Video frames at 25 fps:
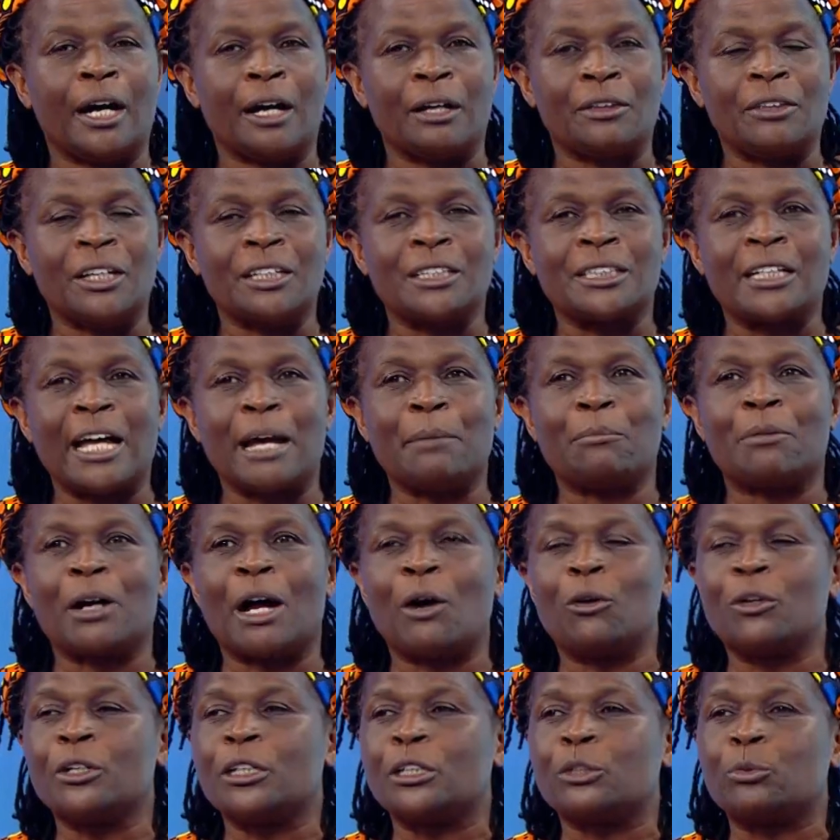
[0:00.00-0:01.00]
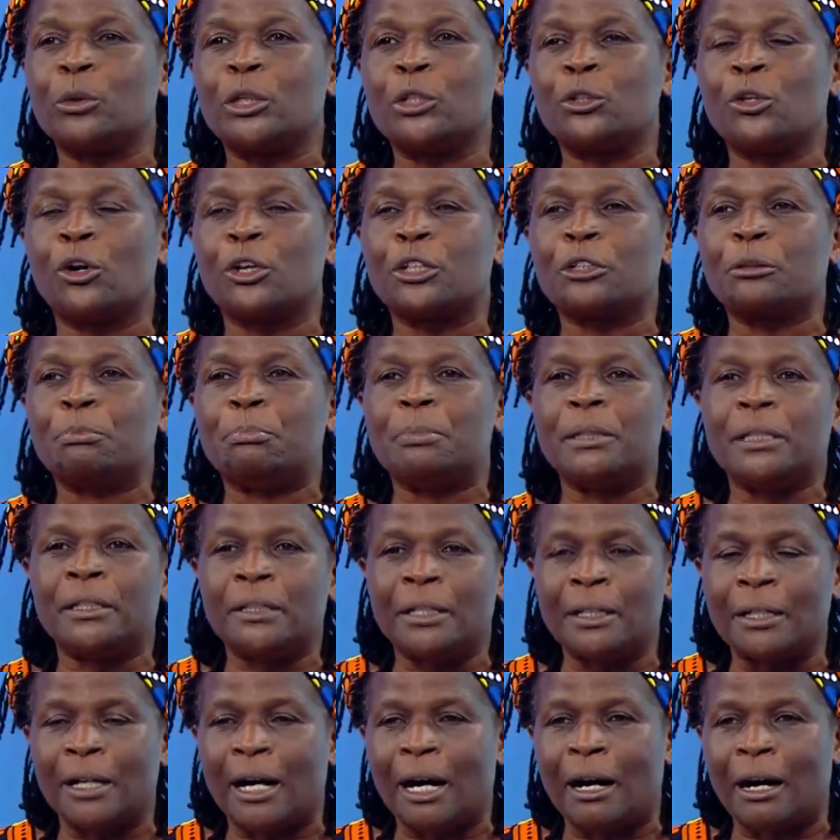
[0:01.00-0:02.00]
This time round, it will not be,
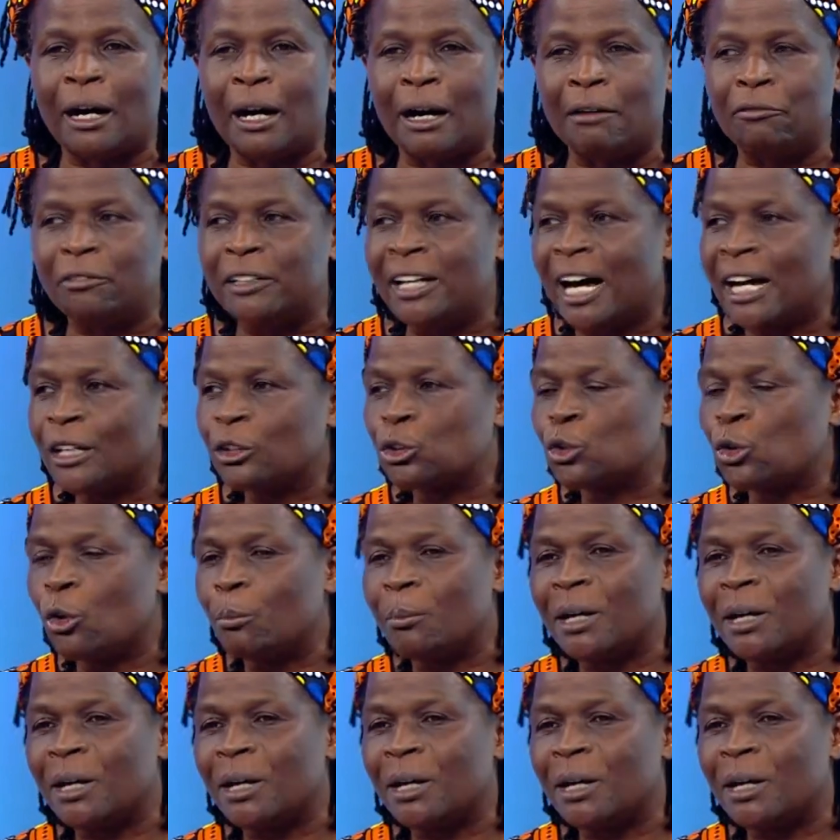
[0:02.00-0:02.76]
I've done so